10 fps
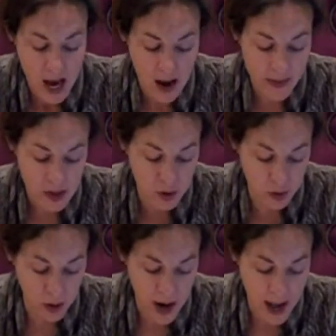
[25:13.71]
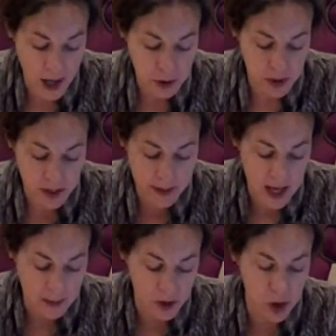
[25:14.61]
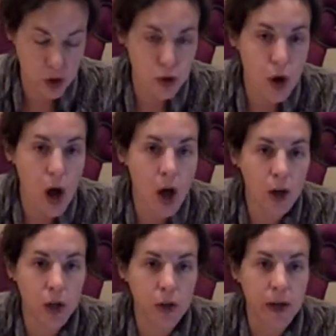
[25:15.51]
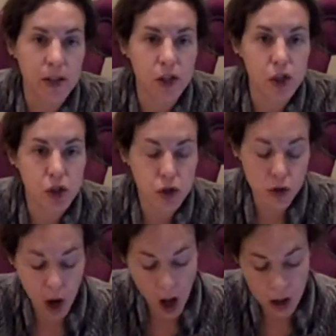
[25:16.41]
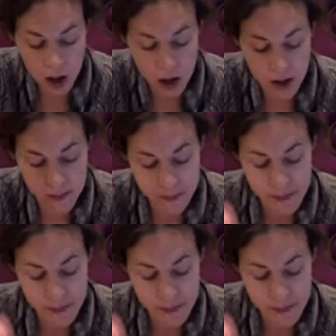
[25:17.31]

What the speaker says: and this gradually became stronger and stronger